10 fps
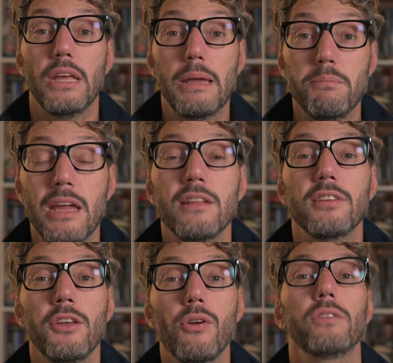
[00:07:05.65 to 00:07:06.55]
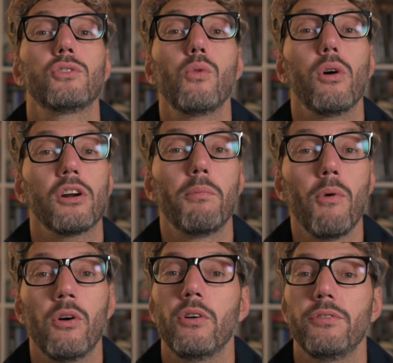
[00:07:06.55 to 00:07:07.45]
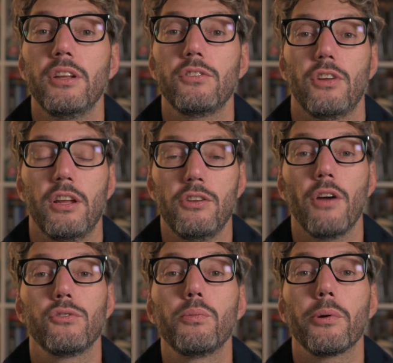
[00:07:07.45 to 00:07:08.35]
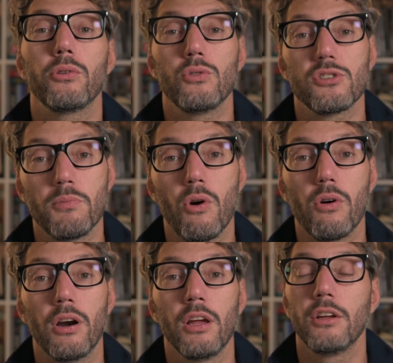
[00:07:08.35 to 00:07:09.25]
it means that you have to work more of it and you have to produce more.